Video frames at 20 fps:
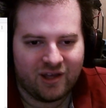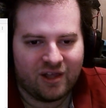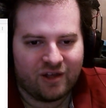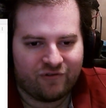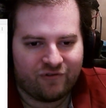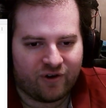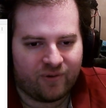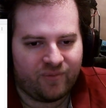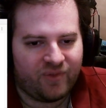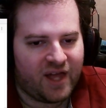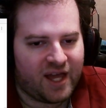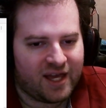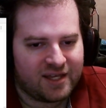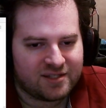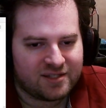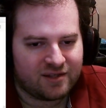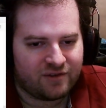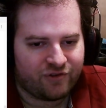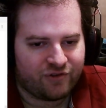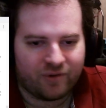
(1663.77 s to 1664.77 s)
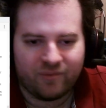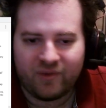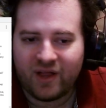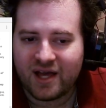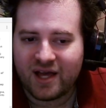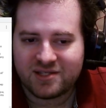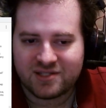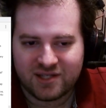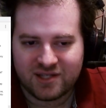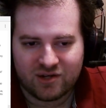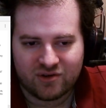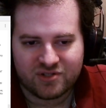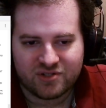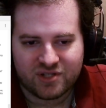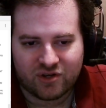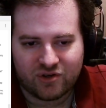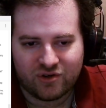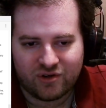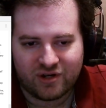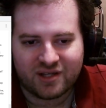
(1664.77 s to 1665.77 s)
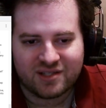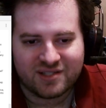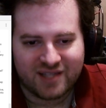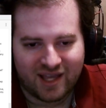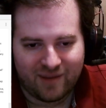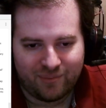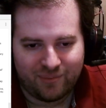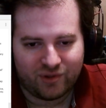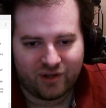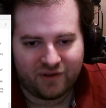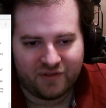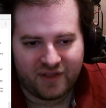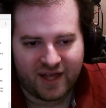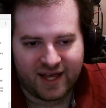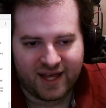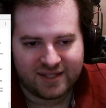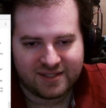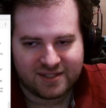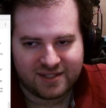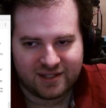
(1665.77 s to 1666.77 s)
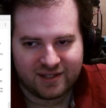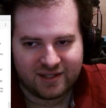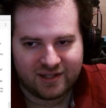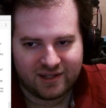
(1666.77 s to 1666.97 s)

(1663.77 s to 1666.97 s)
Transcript: from last year is a good example of that.